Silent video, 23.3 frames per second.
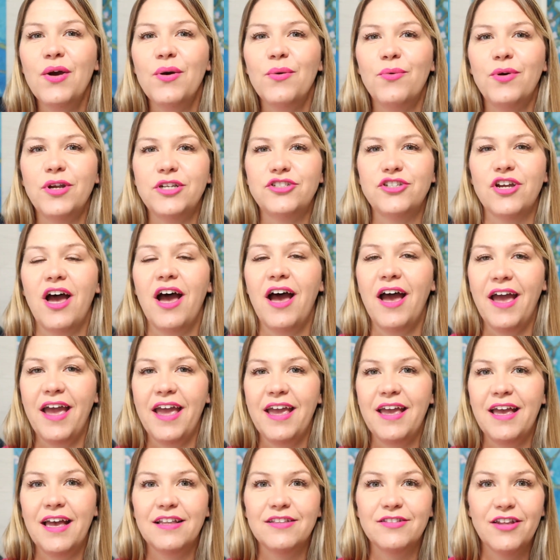which
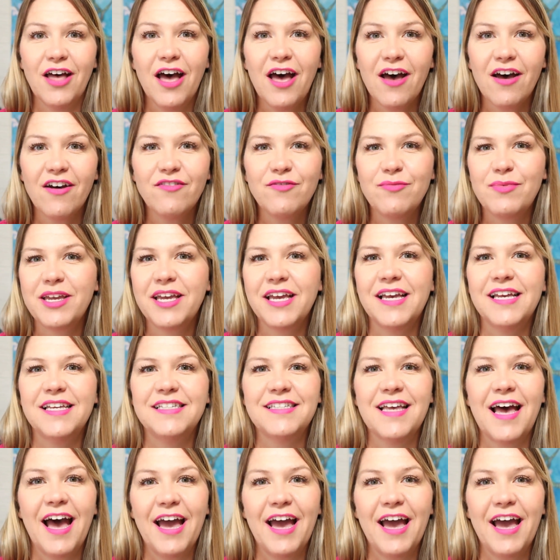I love because